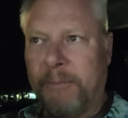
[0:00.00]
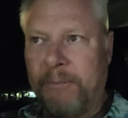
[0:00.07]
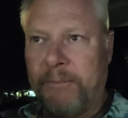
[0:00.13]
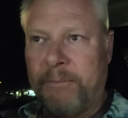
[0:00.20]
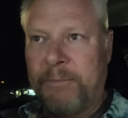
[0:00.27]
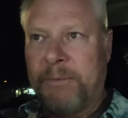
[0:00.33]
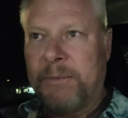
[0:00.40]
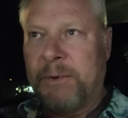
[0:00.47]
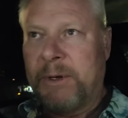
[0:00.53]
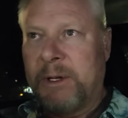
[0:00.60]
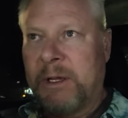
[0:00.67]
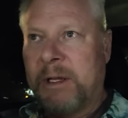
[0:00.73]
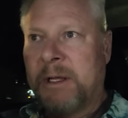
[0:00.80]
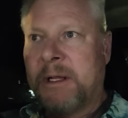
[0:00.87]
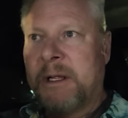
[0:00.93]

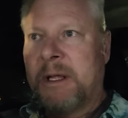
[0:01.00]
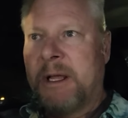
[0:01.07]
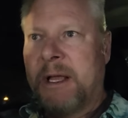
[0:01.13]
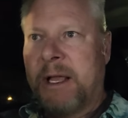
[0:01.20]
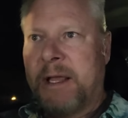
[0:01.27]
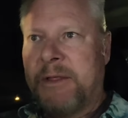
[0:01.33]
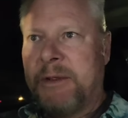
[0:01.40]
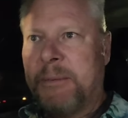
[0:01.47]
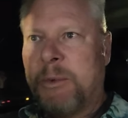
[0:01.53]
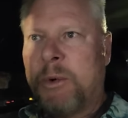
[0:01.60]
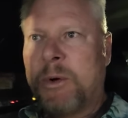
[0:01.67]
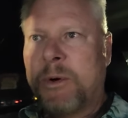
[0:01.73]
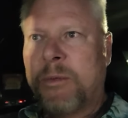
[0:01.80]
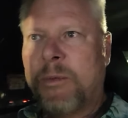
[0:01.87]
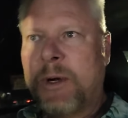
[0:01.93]
And the
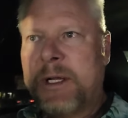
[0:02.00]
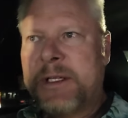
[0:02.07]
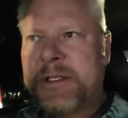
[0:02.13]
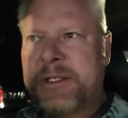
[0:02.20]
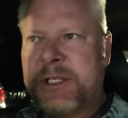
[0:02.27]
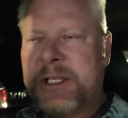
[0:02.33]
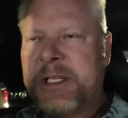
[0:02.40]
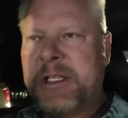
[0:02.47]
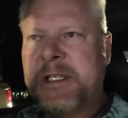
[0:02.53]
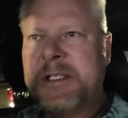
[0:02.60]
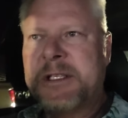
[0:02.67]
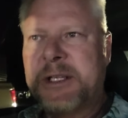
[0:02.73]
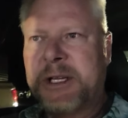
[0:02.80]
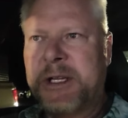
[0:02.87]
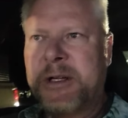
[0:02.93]
more one
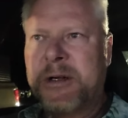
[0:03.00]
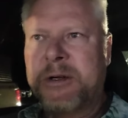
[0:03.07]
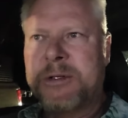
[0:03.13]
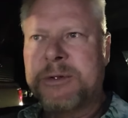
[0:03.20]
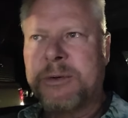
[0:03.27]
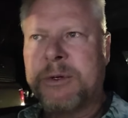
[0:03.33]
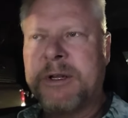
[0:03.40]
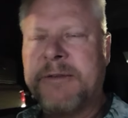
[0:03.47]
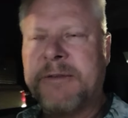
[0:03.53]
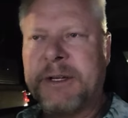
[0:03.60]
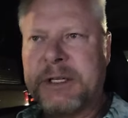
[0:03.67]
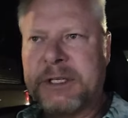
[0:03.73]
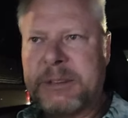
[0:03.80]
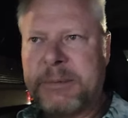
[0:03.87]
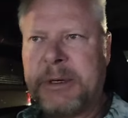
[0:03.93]
sees, hears, or even
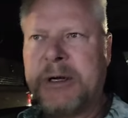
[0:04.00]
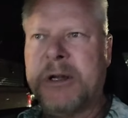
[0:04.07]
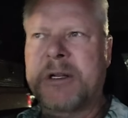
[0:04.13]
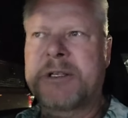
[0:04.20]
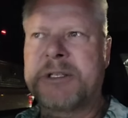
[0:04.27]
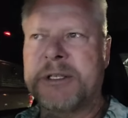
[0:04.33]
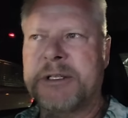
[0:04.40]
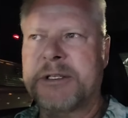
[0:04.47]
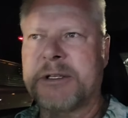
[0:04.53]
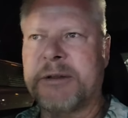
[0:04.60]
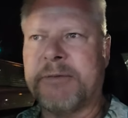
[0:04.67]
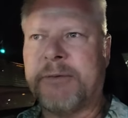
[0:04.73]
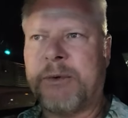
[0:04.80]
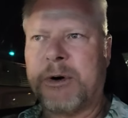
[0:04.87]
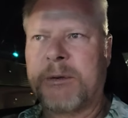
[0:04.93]
experiences in
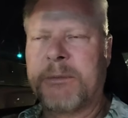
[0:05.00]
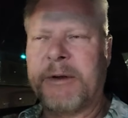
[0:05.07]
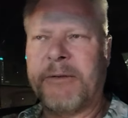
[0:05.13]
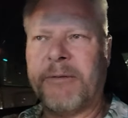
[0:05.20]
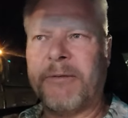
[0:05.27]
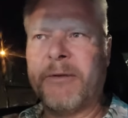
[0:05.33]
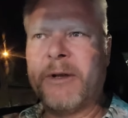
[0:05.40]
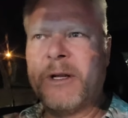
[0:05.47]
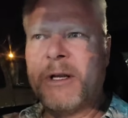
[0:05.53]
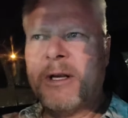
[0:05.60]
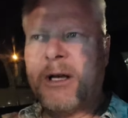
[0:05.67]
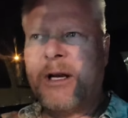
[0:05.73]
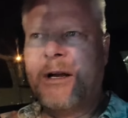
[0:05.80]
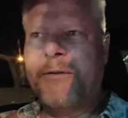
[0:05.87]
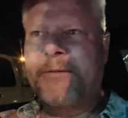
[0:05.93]
the form
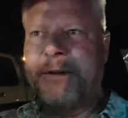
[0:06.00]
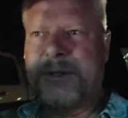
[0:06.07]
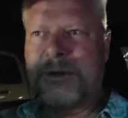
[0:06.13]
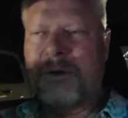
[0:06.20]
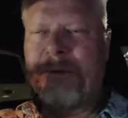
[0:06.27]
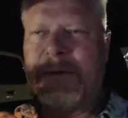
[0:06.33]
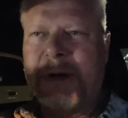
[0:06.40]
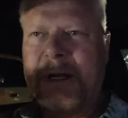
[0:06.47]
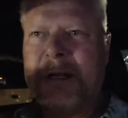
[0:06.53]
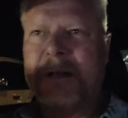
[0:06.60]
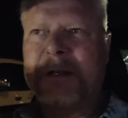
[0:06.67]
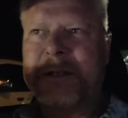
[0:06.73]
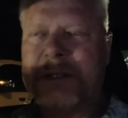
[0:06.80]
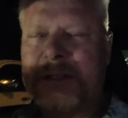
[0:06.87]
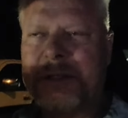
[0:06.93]
of physical
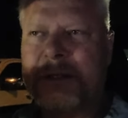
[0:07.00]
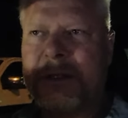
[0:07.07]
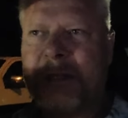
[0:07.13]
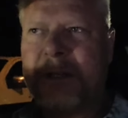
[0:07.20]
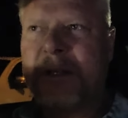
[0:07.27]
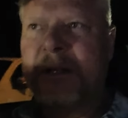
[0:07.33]
violence,